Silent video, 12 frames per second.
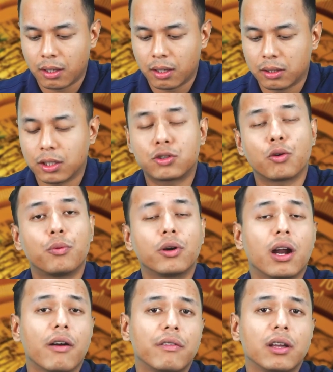the
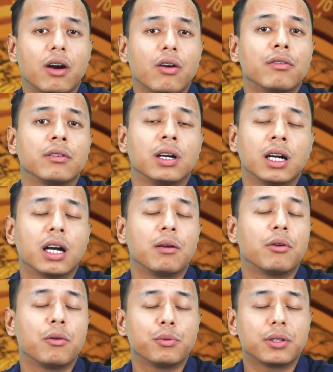topography of
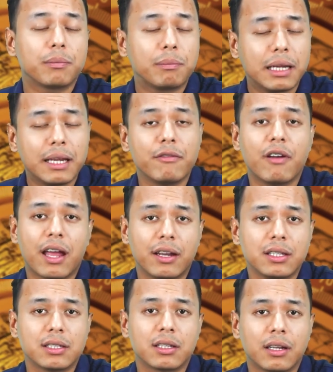Ganga-Brahmaputra plain
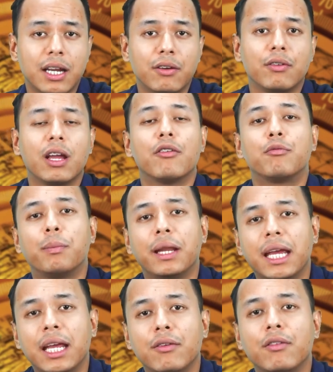varies, right? We have
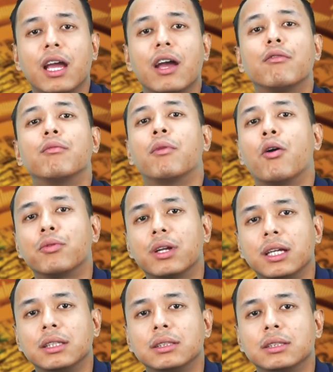plain, we have
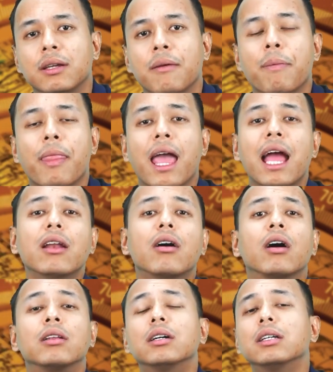mountains and
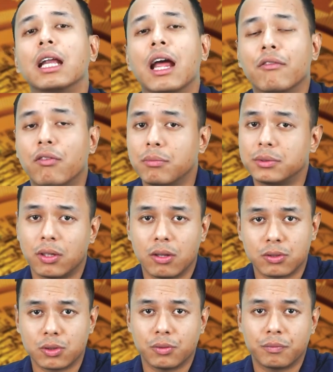other landforms
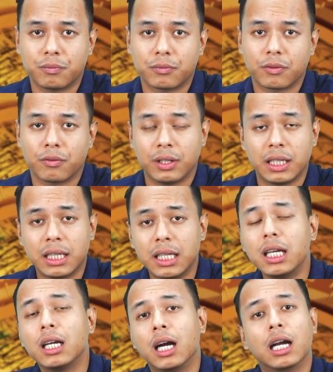also within the
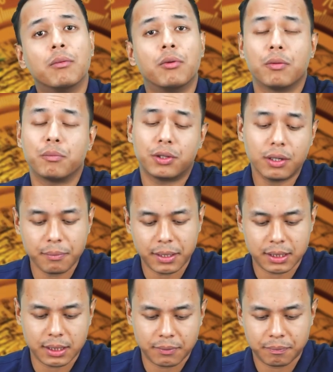Ganga-Brahmaputra basin.